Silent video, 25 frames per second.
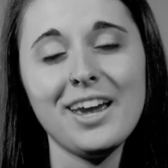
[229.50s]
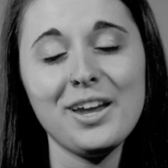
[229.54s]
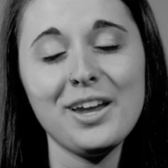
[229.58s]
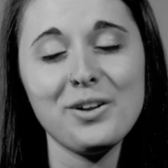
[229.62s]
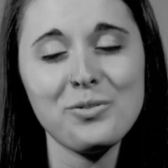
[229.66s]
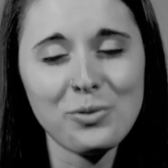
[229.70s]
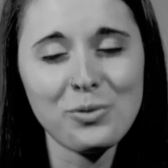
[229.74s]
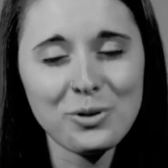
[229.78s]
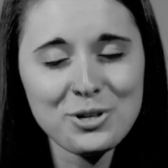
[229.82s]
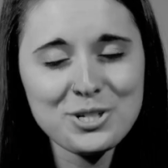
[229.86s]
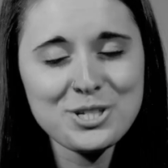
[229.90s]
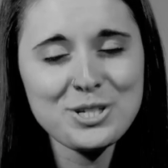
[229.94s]

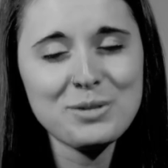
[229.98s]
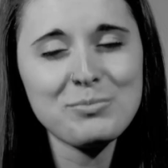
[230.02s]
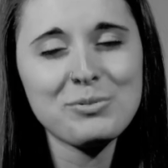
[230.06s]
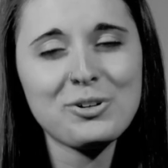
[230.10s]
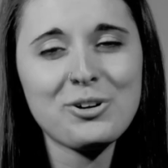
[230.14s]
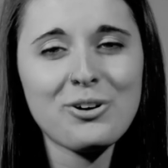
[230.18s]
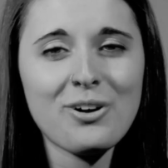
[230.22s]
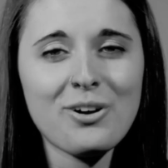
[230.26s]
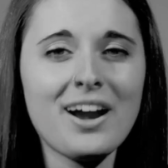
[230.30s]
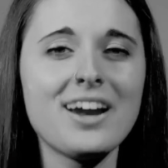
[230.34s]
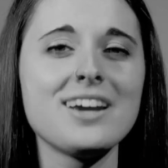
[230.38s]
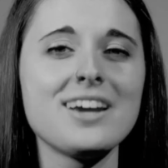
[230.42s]
and
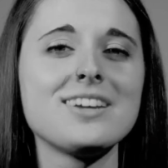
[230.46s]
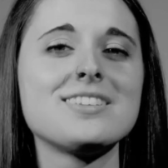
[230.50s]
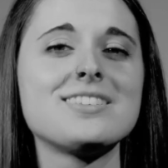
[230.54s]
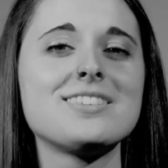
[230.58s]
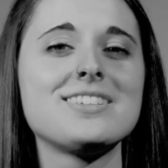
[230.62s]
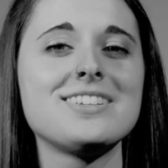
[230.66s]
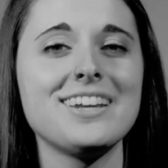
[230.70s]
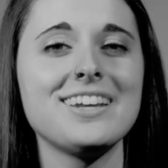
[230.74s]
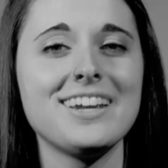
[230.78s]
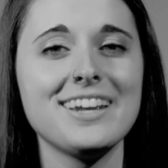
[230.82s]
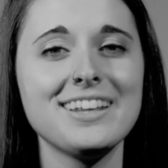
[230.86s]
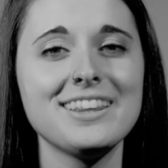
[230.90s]
worship
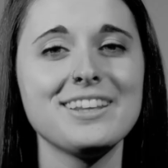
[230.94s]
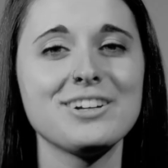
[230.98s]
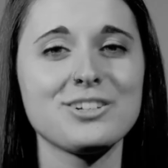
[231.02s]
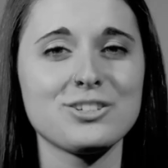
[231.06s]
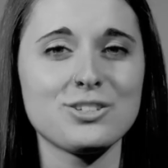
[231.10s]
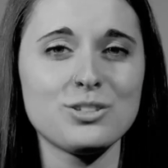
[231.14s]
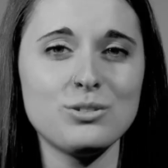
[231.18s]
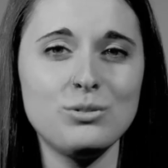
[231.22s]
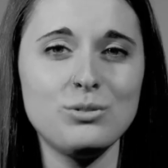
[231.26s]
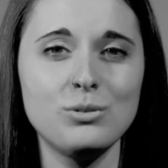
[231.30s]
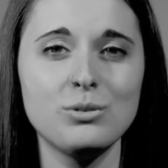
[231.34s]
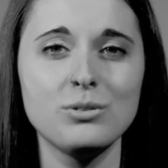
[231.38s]
Christ in
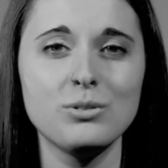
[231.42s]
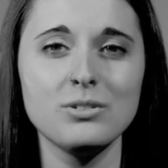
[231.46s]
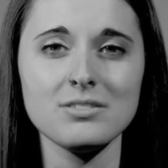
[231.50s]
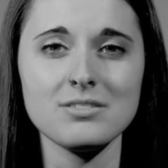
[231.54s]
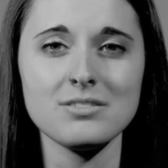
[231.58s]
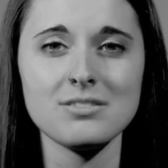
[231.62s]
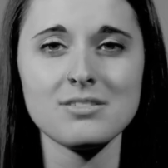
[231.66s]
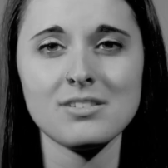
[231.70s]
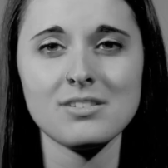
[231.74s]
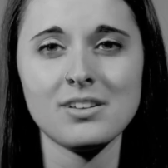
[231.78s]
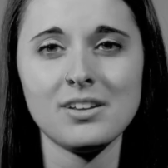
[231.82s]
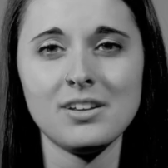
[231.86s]
their
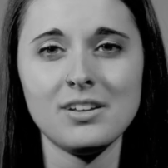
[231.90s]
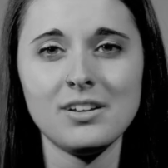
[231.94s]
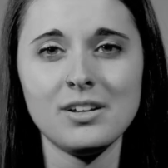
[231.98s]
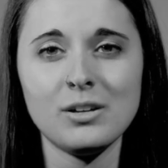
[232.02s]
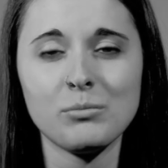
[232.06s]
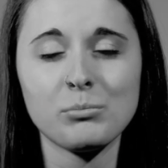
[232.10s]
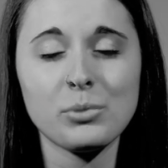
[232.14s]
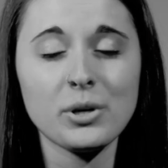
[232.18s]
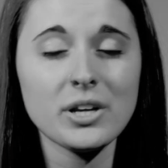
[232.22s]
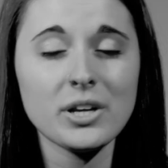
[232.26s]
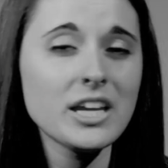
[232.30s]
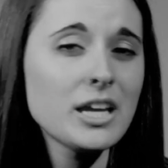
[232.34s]
schools,
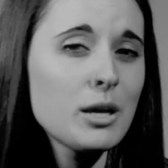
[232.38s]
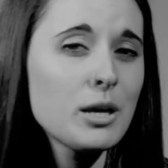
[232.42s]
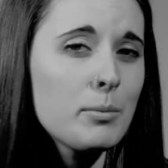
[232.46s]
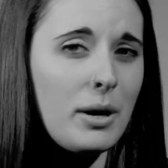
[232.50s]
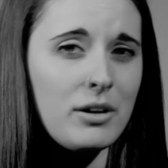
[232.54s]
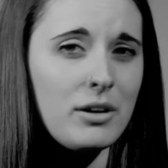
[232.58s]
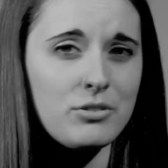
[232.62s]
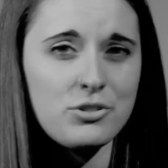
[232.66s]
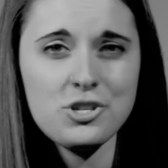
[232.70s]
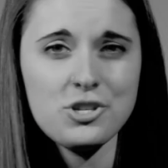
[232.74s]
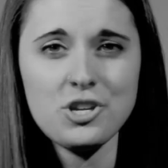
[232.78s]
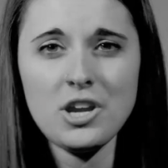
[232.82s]
bringing
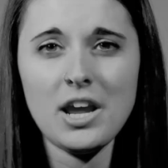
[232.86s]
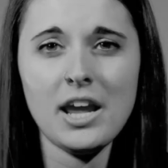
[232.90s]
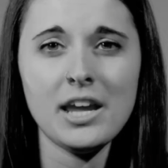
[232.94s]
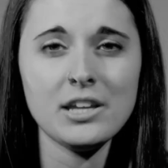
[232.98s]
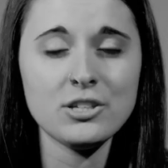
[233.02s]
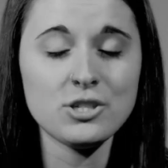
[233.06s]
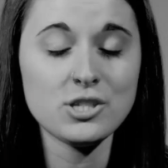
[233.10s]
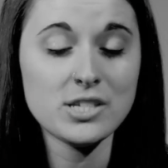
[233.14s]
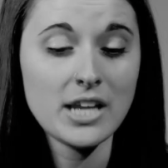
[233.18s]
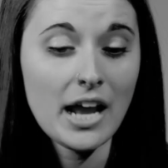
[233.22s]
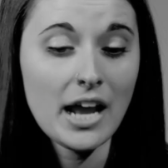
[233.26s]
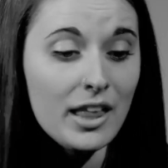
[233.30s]
about
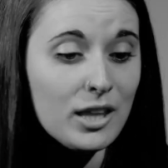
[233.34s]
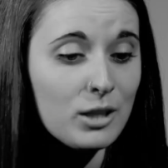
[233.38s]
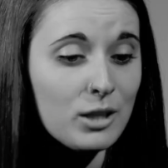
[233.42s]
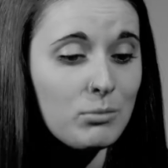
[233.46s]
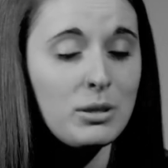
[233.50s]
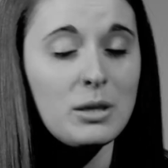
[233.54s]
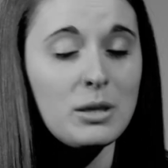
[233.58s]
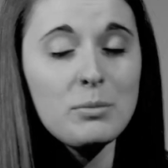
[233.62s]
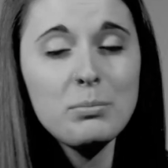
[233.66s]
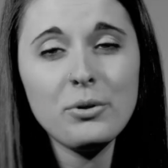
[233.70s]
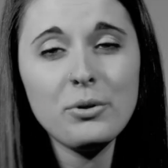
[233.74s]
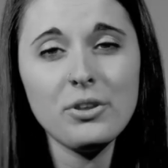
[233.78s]
change,
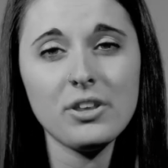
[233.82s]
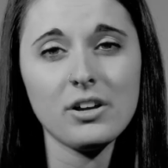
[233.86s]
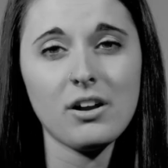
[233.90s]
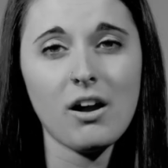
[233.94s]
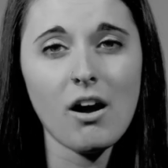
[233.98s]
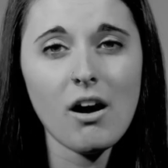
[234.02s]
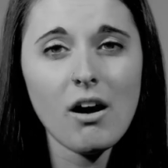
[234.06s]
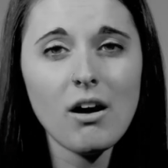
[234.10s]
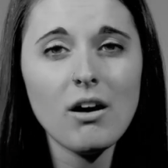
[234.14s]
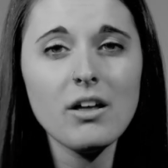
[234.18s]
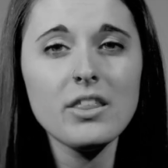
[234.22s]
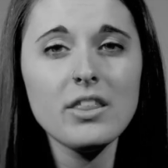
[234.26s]
telling people the
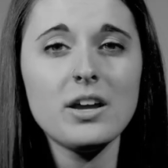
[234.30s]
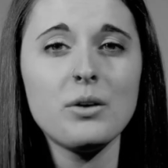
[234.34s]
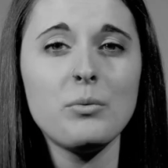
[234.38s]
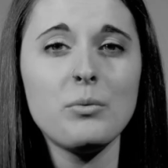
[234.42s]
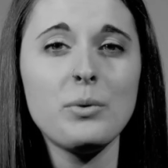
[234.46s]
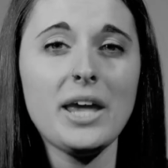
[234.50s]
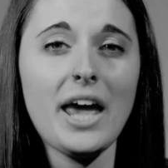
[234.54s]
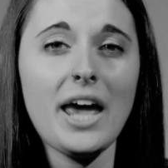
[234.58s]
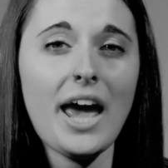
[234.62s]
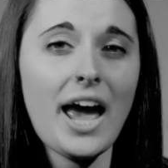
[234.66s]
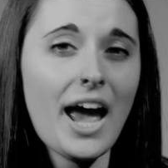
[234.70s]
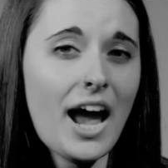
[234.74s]
call
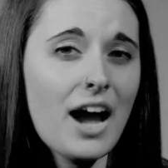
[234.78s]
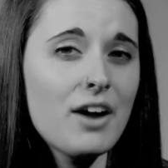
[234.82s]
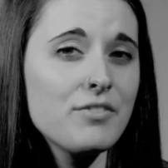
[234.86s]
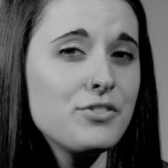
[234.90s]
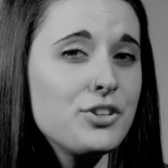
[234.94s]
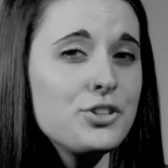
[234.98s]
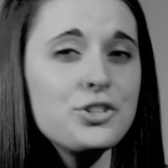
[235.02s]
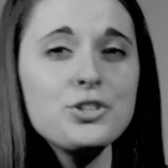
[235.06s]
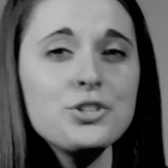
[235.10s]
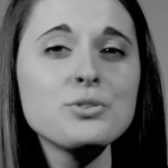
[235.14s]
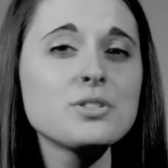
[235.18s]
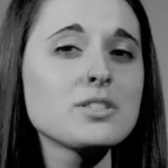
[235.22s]
that we
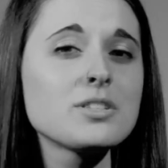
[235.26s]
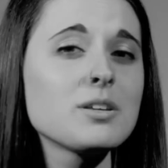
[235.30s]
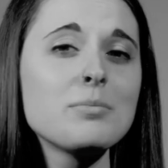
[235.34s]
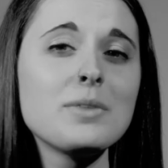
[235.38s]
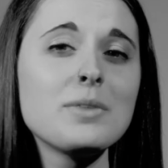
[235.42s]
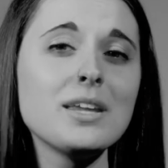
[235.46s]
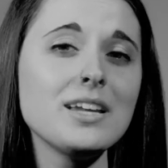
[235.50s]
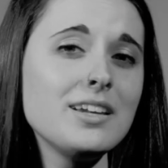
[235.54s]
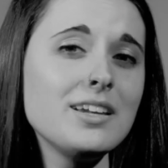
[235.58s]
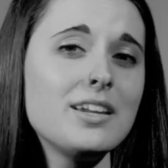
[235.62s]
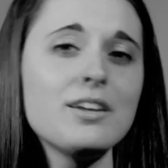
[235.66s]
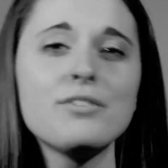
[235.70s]
have to do
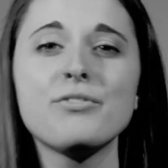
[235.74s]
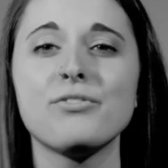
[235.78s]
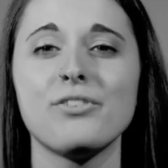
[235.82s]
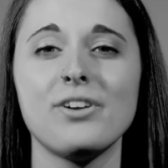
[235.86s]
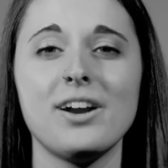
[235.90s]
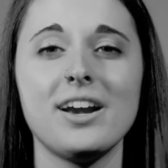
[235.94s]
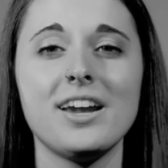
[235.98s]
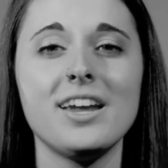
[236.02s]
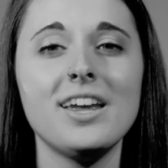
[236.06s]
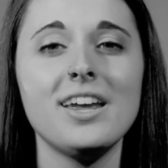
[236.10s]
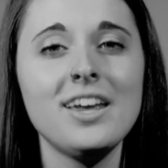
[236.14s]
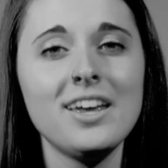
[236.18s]
something
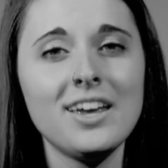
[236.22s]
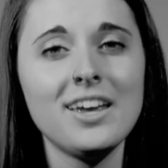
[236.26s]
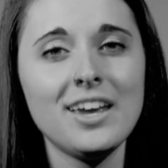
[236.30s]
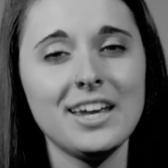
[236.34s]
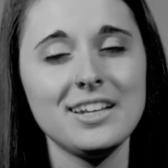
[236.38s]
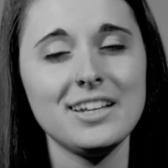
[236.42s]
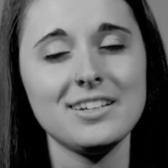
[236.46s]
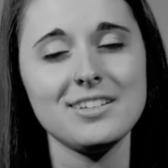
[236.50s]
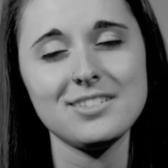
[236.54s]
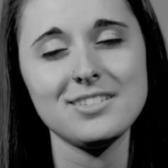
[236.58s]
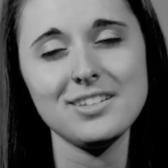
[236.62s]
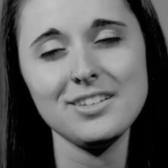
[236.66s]
different
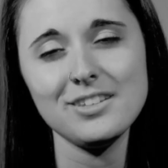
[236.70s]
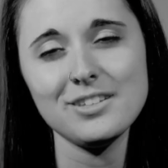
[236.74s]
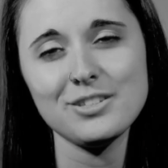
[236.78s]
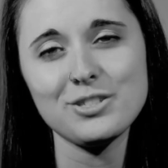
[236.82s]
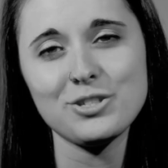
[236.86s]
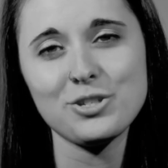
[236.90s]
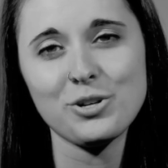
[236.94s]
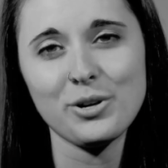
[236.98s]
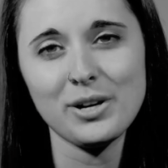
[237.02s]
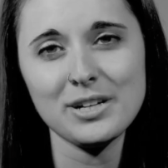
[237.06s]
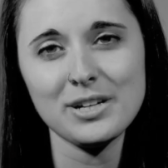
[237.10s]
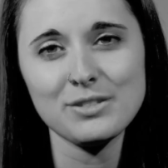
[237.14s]
and to see
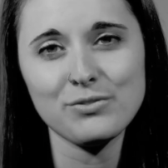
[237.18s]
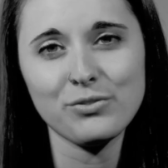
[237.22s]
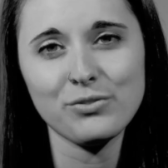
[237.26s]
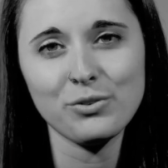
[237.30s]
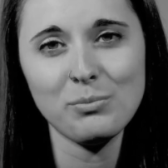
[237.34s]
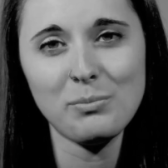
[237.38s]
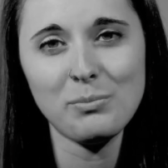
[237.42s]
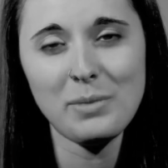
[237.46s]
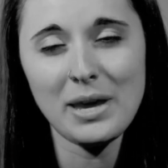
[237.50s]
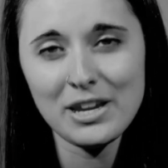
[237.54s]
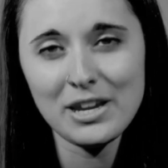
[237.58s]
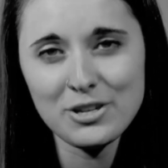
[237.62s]
this
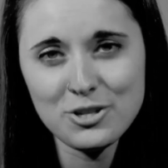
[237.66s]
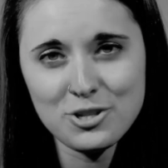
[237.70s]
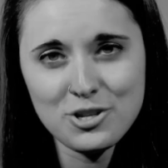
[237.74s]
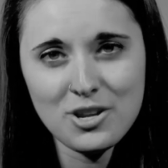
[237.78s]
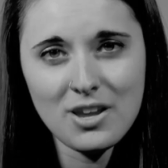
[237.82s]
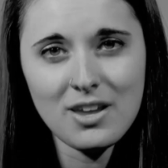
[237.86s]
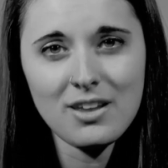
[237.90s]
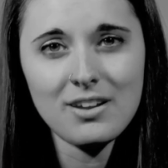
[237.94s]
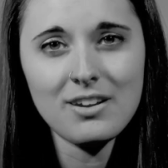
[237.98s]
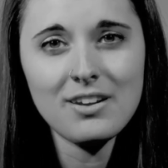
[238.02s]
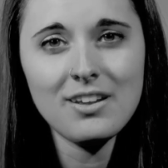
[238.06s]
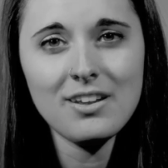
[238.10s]

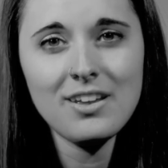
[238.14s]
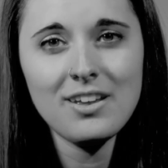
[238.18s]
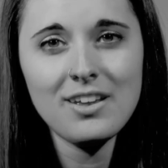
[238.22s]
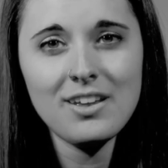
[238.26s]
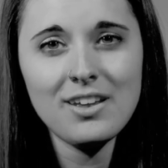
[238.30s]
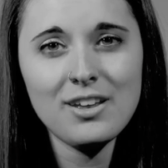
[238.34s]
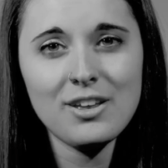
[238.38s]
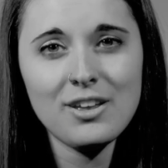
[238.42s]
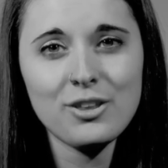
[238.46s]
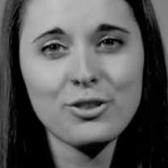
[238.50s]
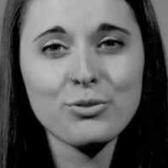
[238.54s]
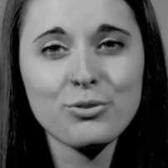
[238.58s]
transformation
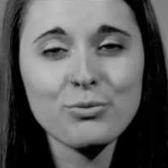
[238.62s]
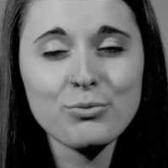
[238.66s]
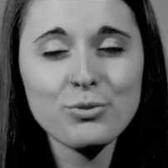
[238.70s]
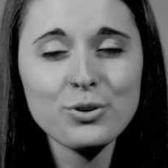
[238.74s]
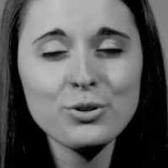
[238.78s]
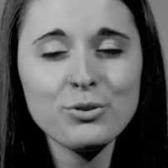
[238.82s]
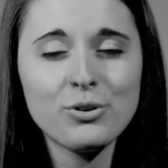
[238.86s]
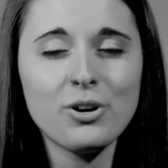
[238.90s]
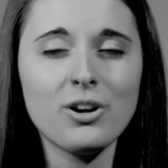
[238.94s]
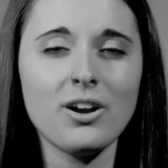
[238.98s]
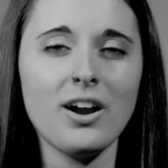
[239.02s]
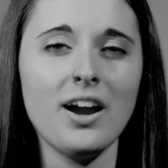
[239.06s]

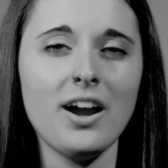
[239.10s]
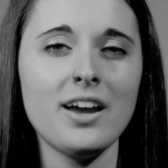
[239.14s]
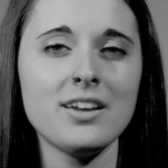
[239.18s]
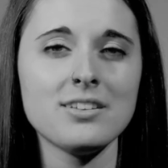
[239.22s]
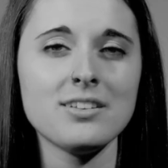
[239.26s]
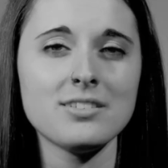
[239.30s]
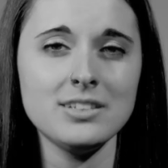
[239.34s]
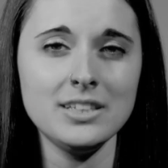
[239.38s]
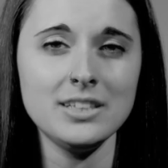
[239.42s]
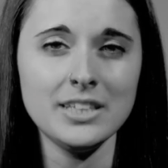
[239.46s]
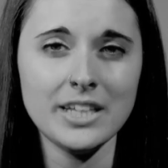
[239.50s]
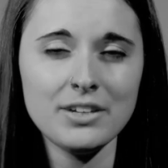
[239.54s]
through
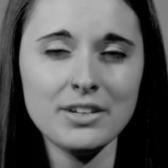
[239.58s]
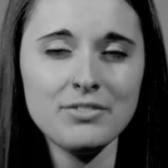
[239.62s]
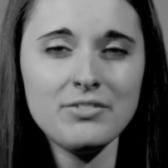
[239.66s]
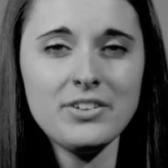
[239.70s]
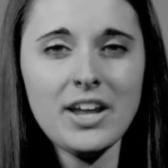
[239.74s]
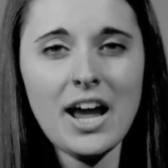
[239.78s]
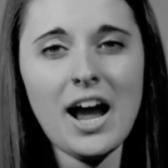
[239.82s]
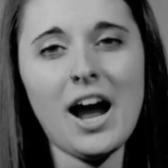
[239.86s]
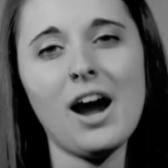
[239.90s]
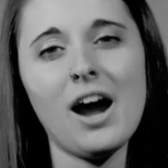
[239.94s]
Christ lived